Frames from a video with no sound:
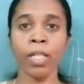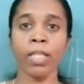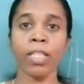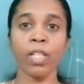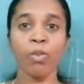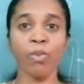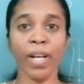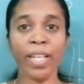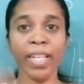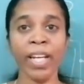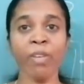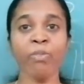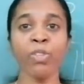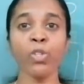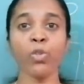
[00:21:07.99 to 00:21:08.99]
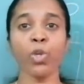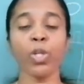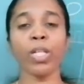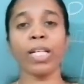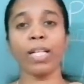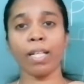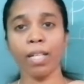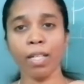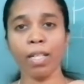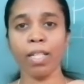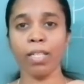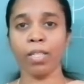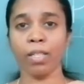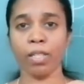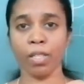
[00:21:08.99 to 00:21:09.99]
Then why are we not
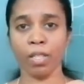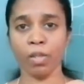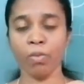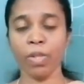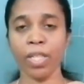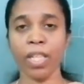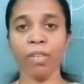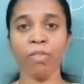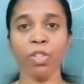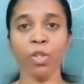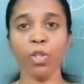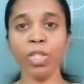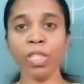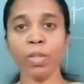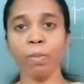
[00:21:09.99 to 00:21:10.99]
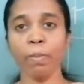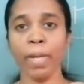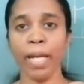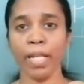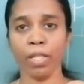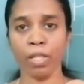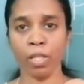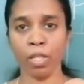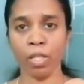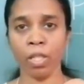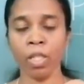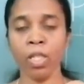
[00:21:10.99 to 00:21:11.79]
crushed? Why are we not smashed?